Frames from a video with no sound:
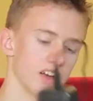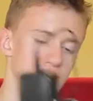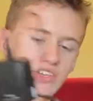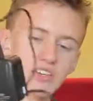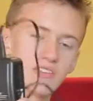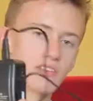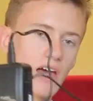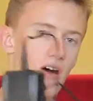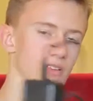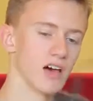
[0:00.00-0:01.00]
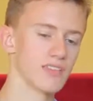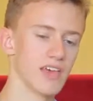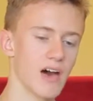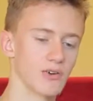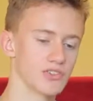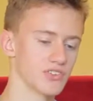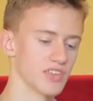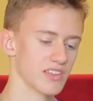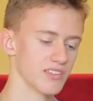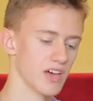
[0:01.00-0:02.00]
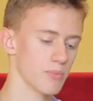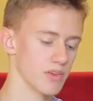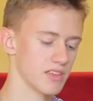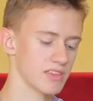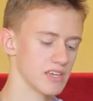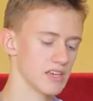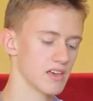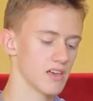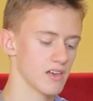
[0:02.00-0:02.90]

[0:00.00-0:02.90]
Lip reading: it actually outlines how you should set this up in the